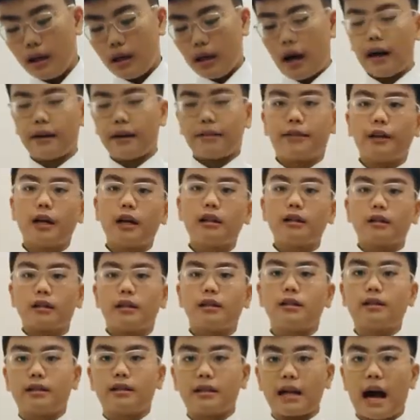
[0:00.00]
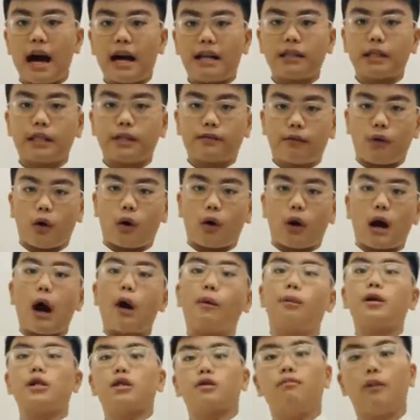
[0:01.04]
I think this stands for how
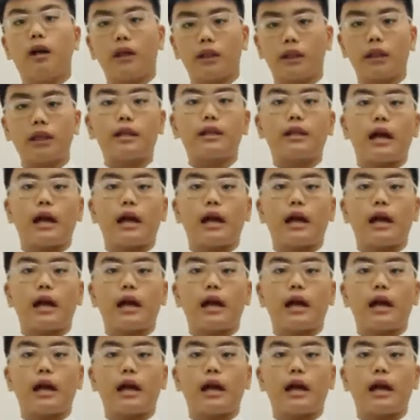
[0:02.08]
much money